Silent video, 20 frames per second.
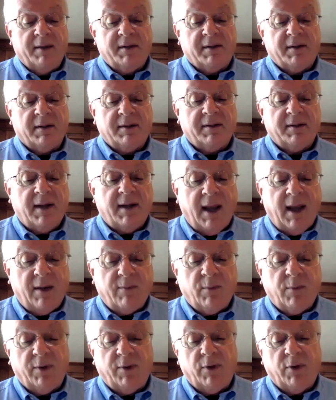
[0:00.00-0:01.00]
to
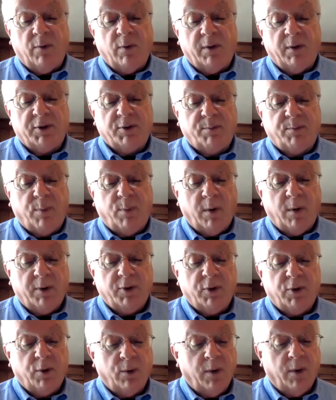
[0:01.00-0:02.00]
stand with you and
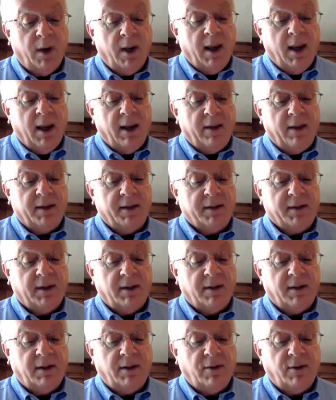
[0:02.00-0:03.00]
support you in this
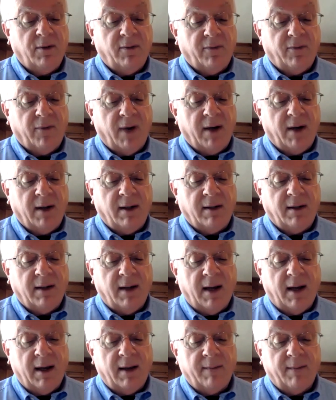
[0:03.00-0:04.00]
continued frightening
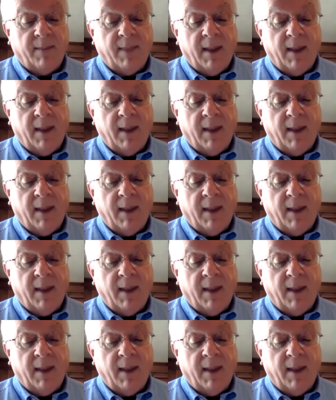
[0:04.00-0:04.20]
time.